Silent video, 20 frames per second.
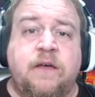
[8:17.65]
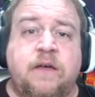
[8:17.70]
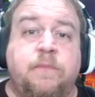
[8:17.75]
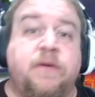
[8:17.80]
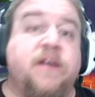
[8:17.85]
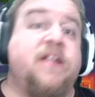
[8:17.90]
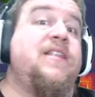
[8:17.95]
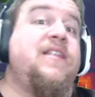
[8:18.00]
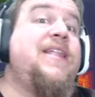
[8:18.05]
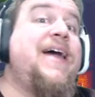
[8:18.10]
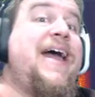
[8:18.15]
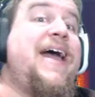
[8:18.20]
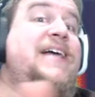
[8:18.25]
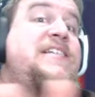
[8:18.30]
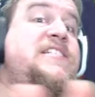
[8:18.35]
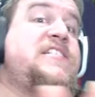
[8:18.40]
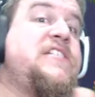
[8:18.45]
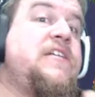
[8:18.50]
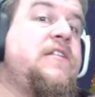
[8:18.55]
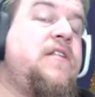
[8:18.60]
but it
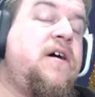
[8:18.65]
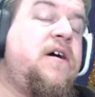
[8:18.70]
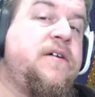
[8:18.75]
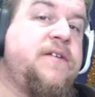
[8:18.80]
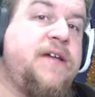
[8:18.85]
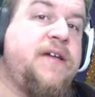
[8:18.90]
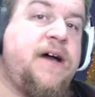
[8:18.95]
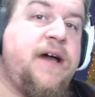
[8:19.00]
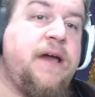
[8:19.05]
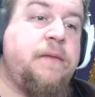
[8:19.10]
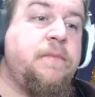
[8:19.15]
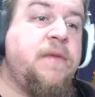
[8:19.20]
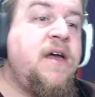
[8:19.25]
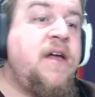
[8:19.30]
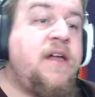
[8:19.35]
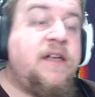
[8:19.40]
lasts a long time.